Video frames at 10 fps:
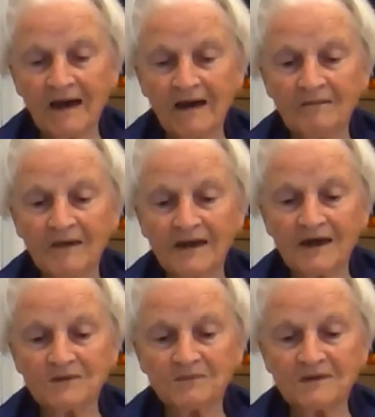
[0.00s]
my
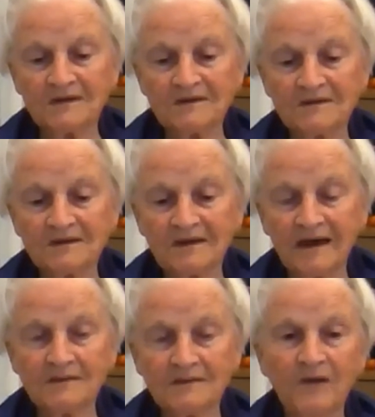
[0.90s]
husband had
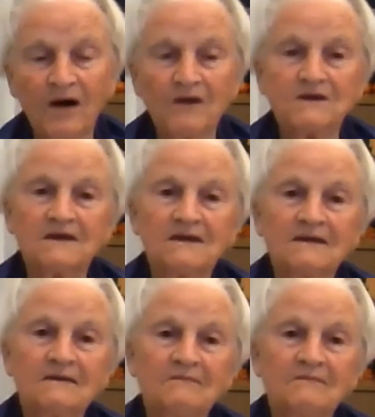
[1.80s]
a party